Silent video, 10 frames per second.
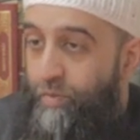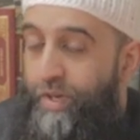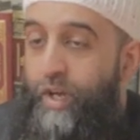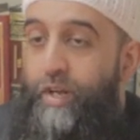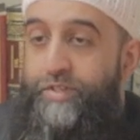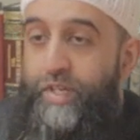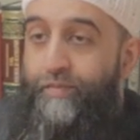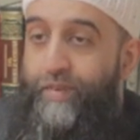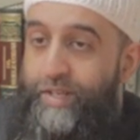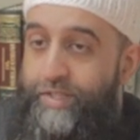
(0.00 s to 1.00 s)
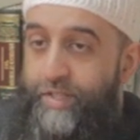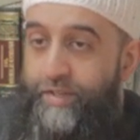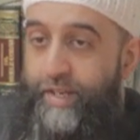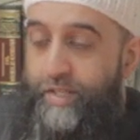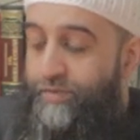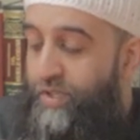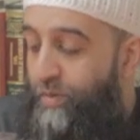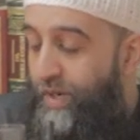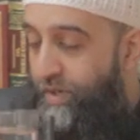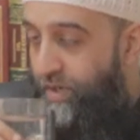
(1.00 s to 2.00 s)
When can you start fasting the days of
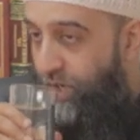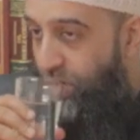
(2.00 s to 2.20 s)
Shawwal?